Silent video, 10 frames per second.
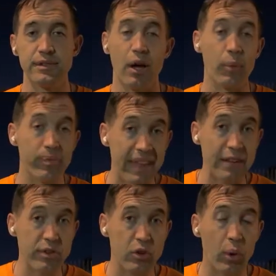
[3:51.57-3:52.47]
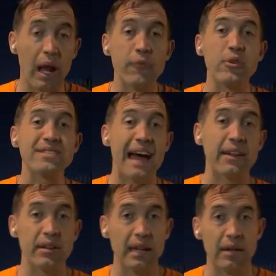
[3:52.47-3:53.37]
So that's what's going on for
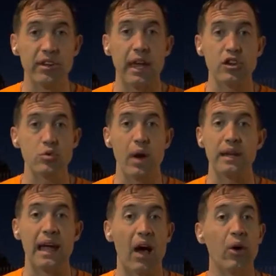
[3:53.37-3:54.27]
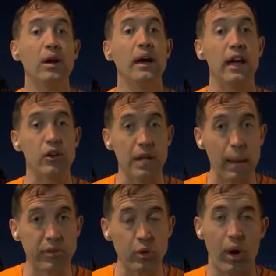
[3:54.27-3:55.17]
tactical navigation right now. You can
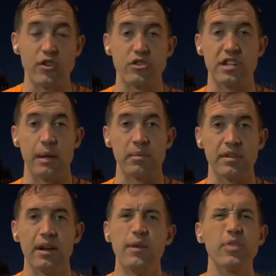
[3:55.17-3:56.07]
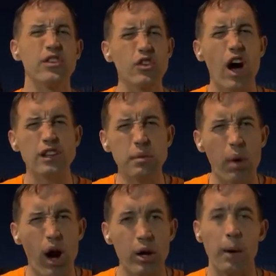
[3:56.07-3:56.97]
absolutely watch your teams. Let's talk
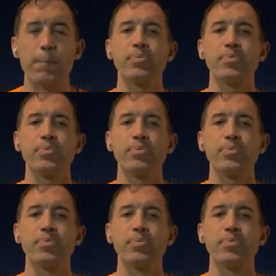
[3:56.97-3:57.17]
tomorrow.